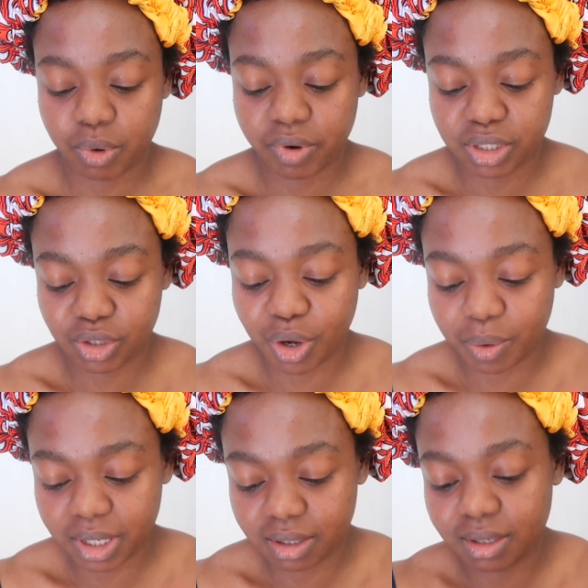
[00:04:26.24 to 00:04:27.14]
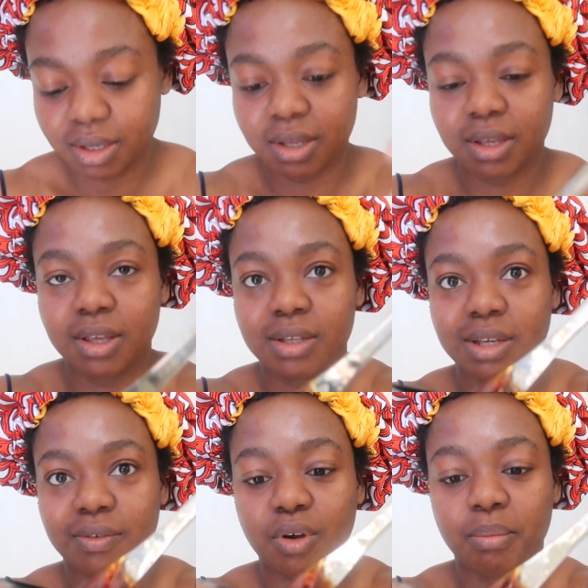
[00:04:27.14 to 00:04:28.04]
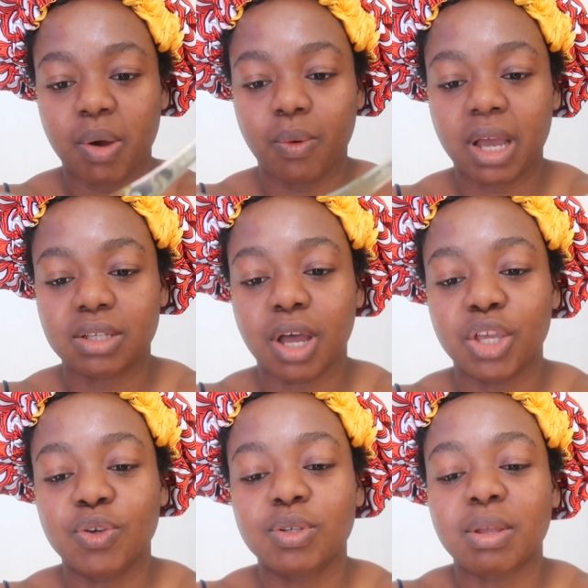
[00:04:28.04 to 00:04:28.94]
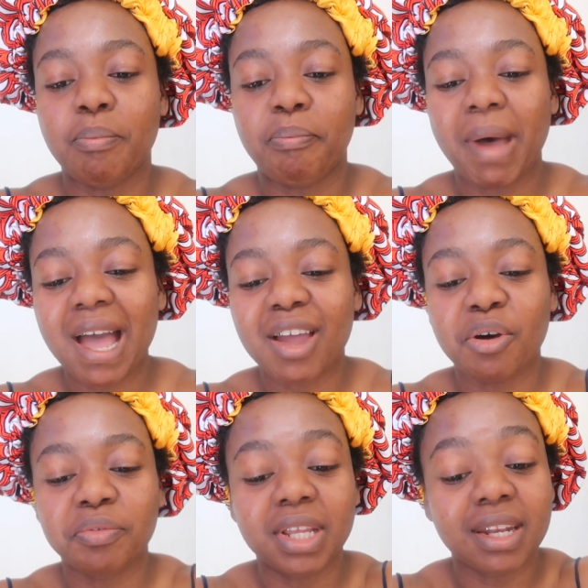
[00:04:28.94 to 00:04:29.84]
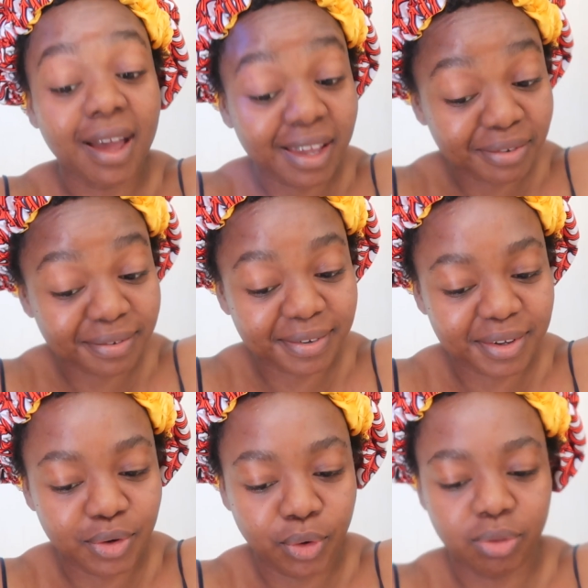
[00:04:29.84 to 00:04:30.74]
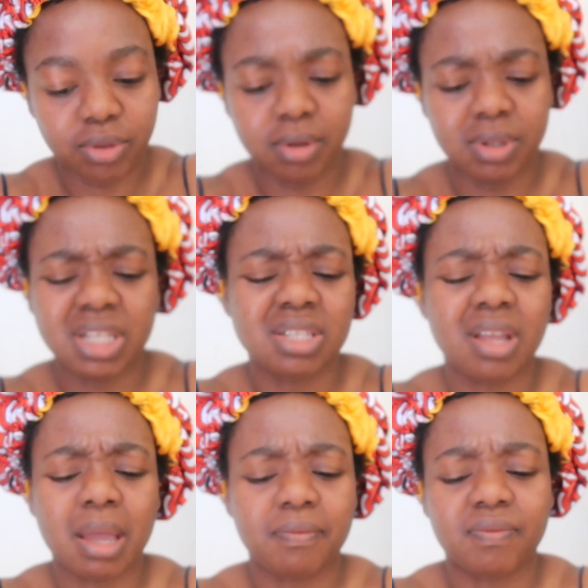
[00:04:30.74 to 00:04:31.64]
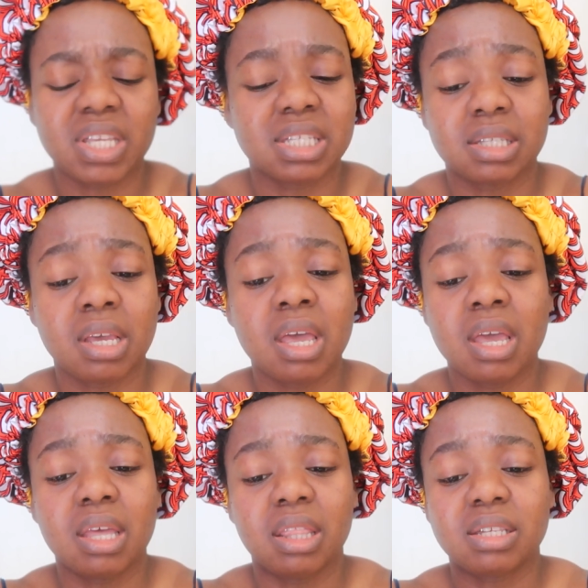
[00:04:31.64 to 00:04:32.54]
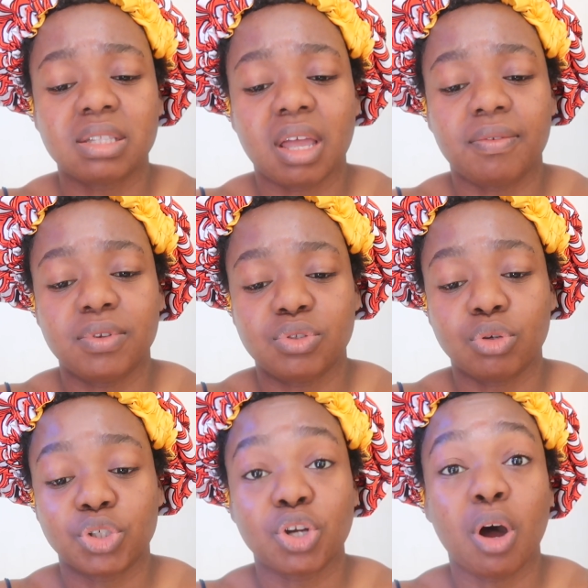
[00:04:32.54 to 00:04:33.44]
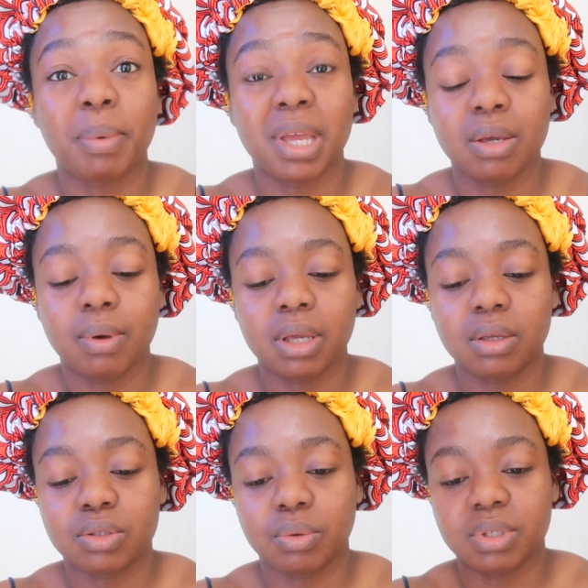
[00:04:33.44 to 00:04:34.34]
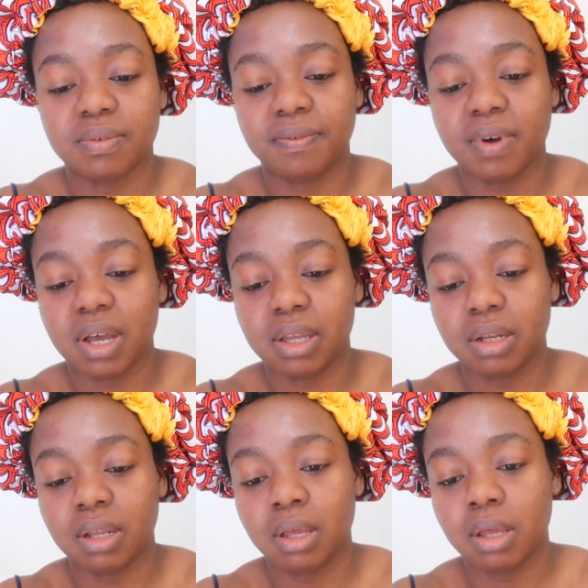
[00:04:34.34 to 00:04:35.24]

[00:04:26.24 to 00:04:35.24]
We're ready to go in. So I've got my wax. I use the back of the knife, not this knife is not sharp anyway, so it's fine.